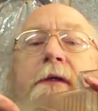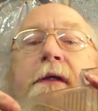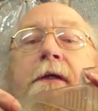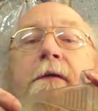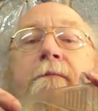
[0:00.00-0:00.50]

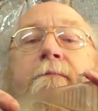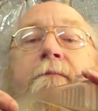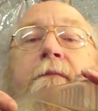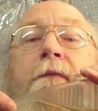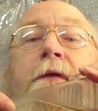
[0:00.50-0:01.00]
here,
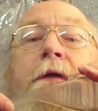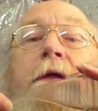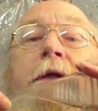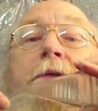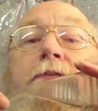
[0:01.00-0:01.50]

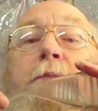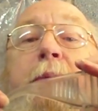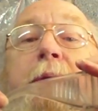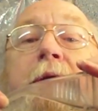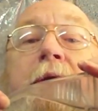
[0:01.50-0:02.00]
it should
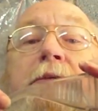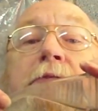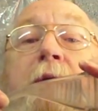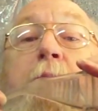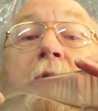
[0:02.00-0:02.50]
be
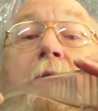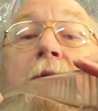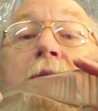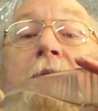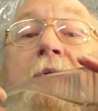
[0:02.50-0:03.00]

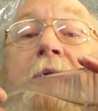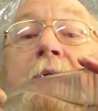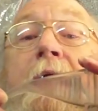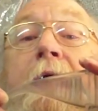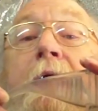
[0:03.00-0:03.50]
marked
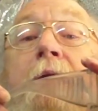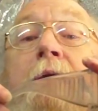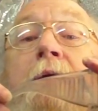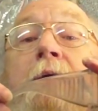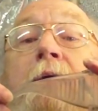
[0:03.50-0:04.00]
EN
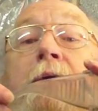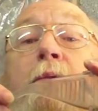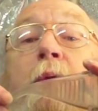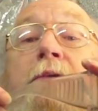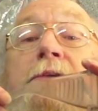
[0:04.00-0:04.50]

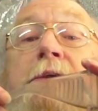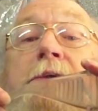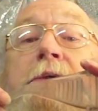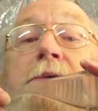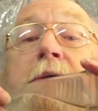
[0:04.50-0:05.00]

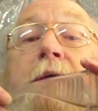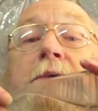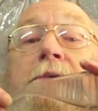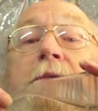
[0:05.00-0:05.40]
166.